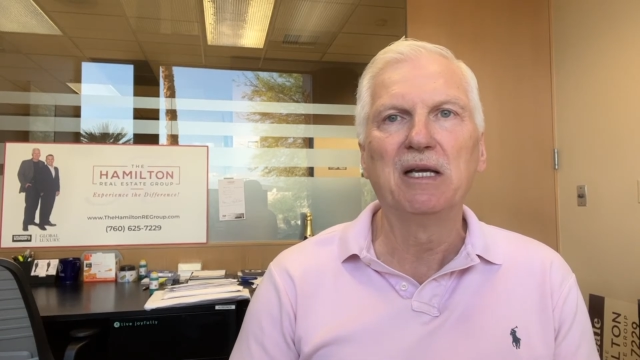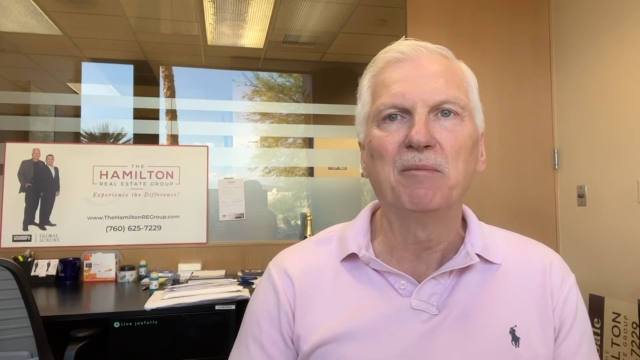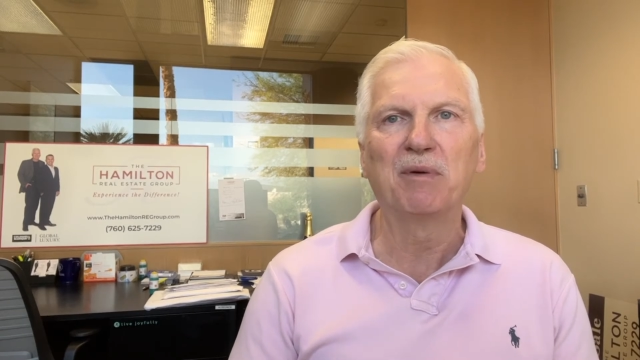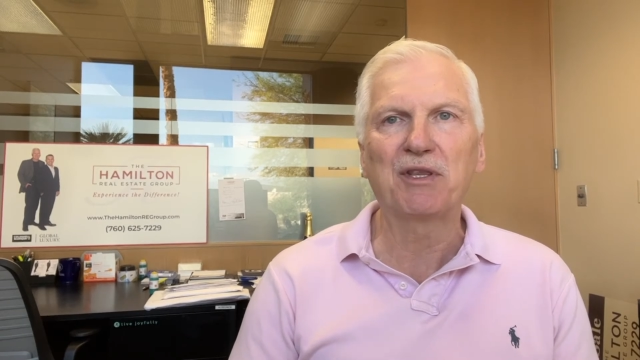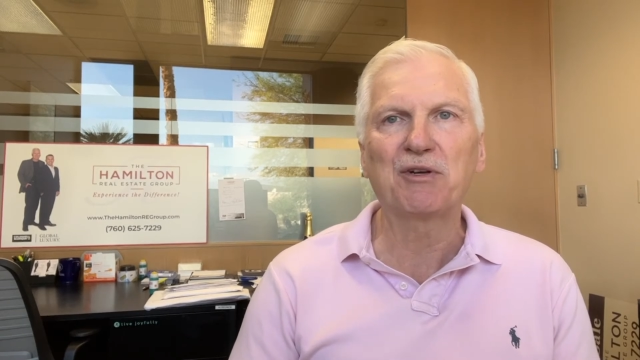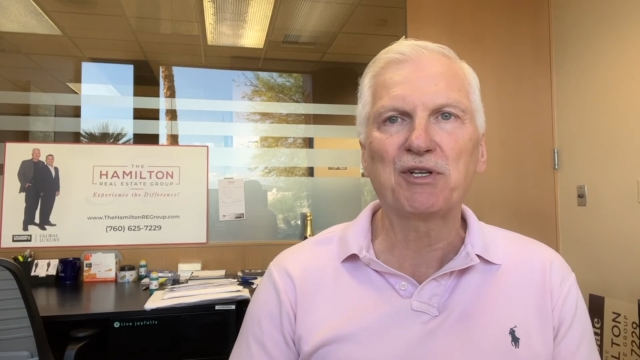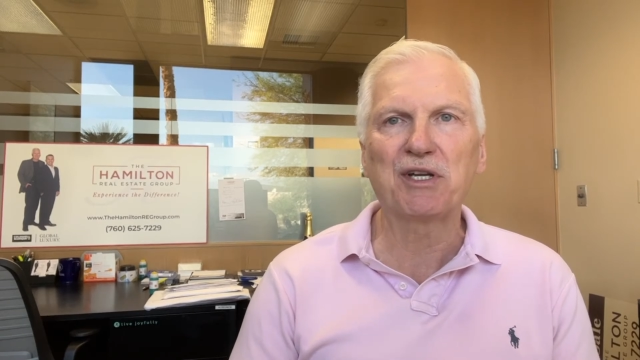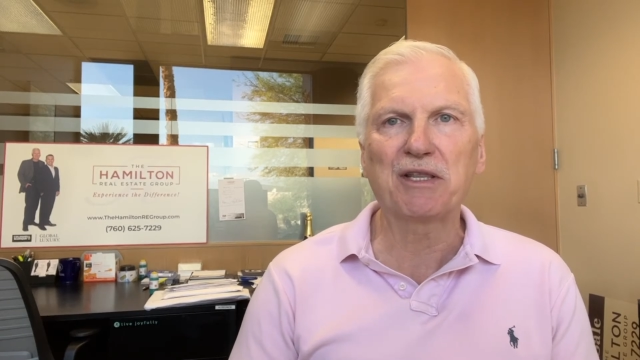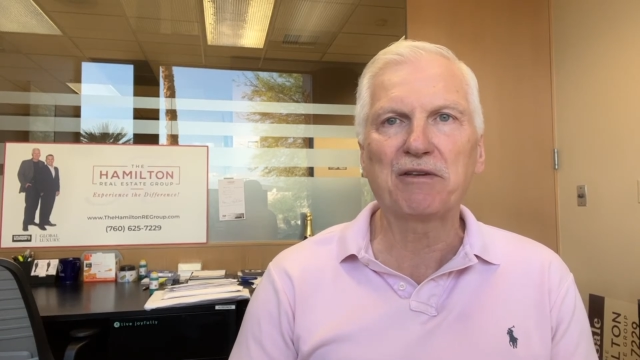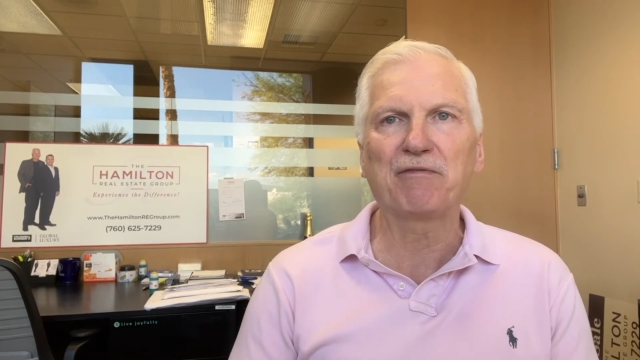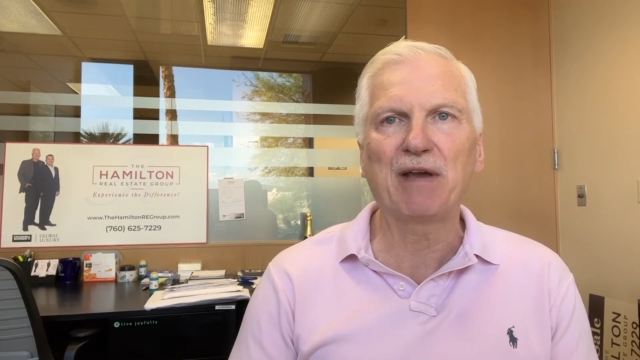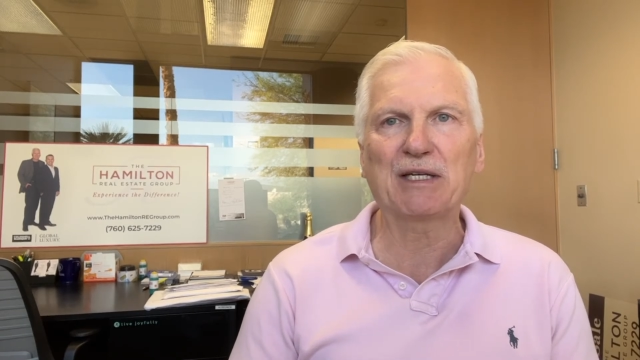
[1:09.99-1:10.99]
But there's
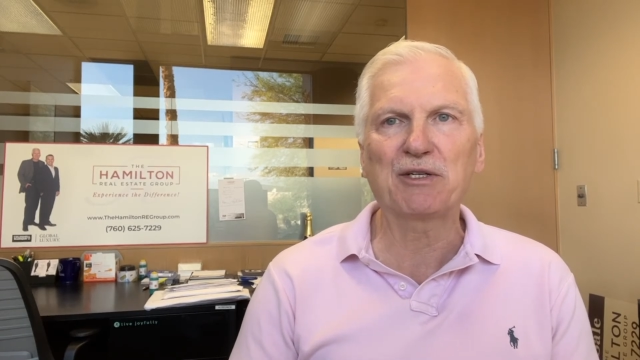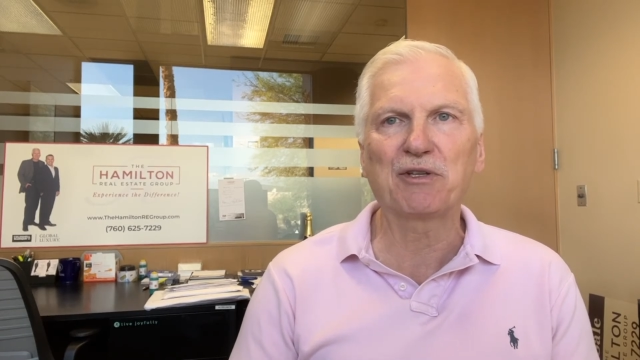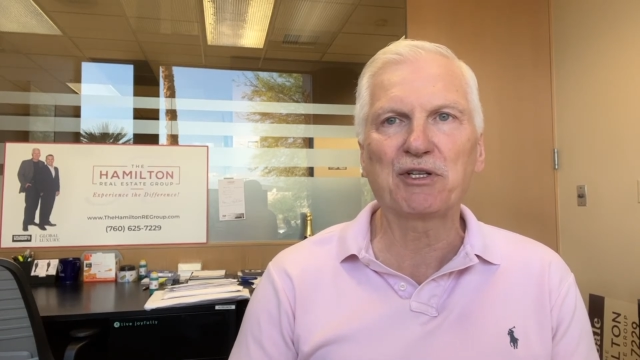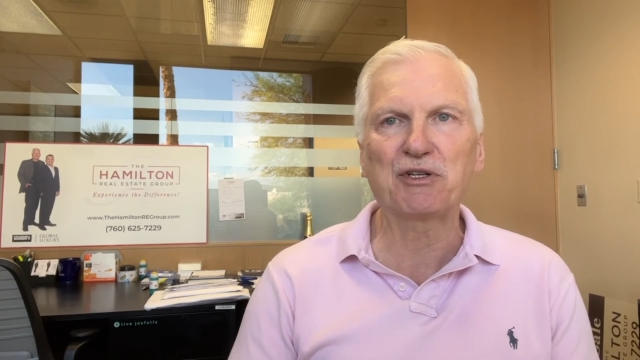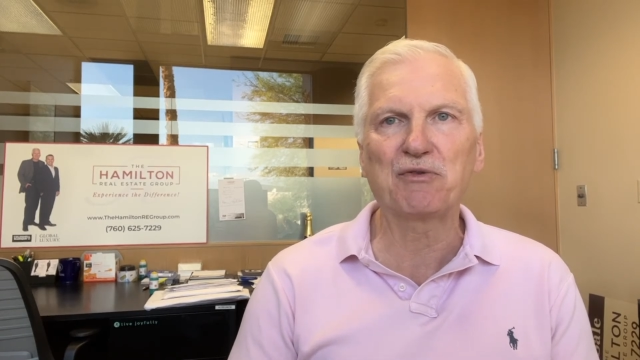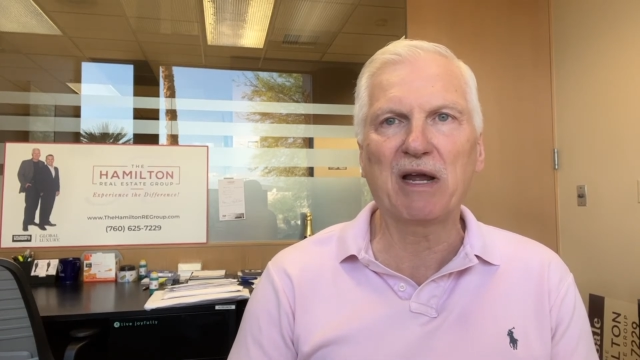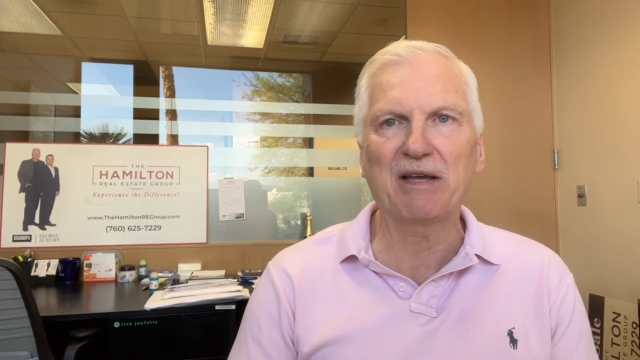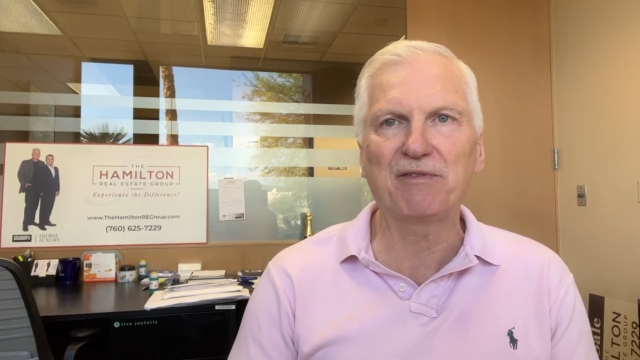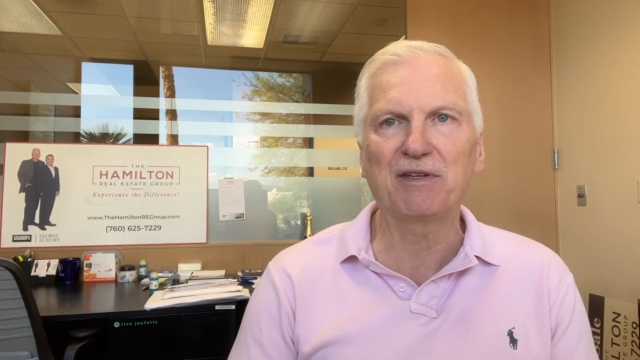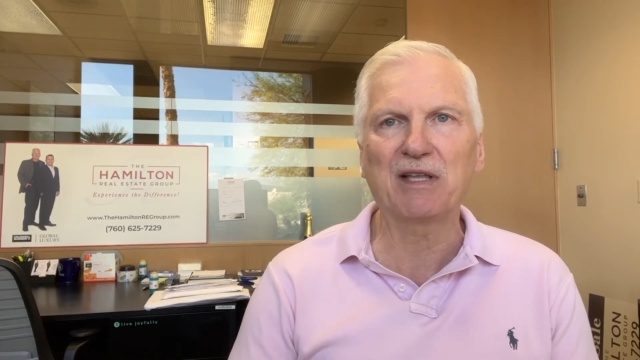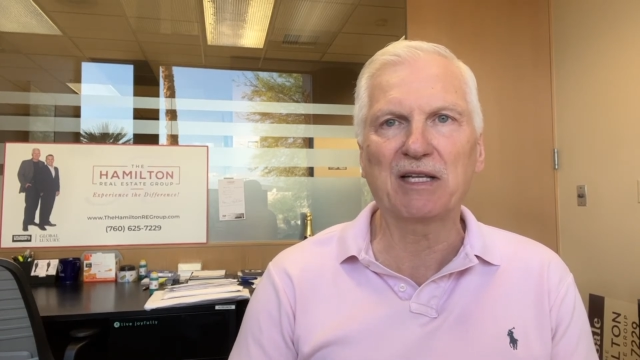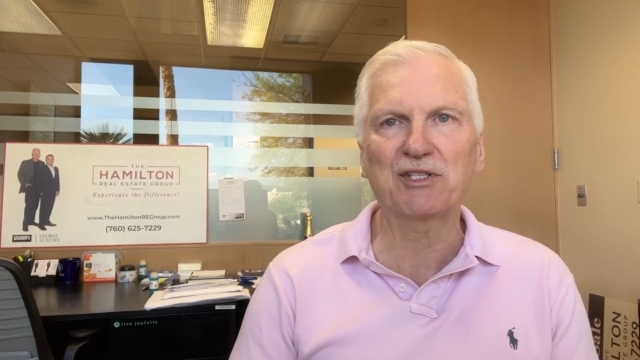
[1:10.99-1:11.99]
another factor that's
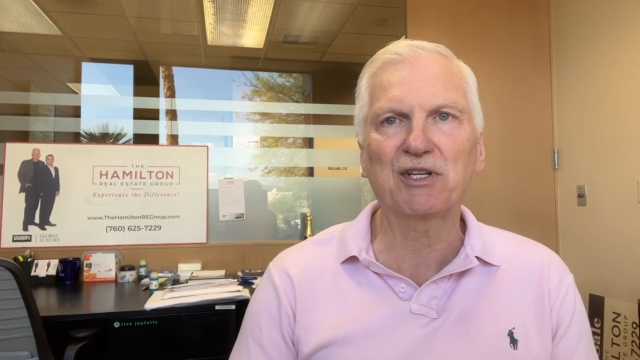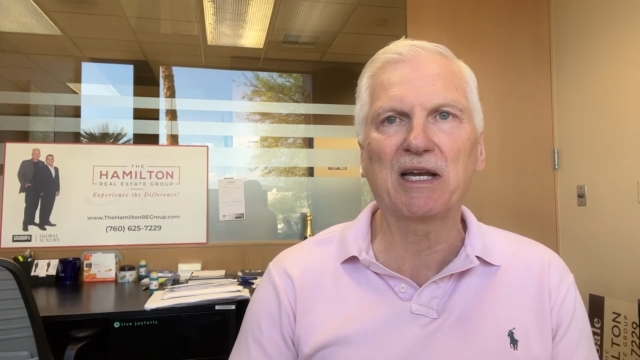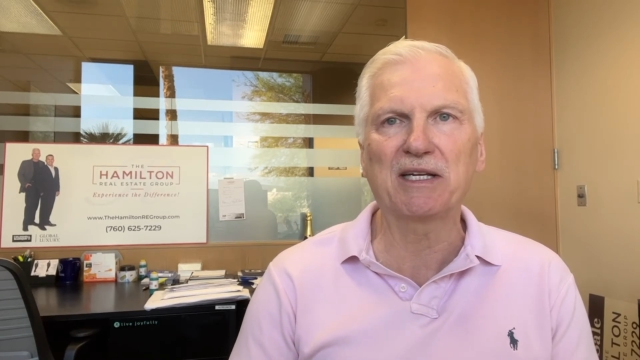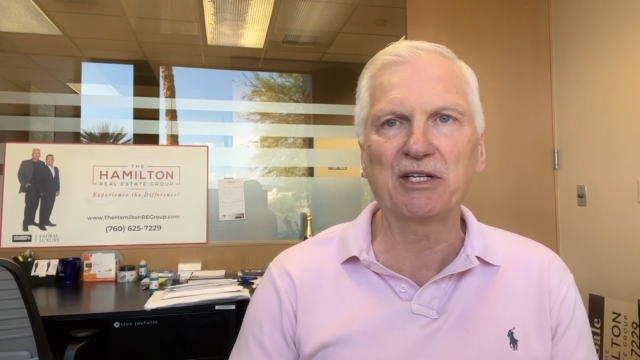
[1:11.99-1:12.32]
driving that slight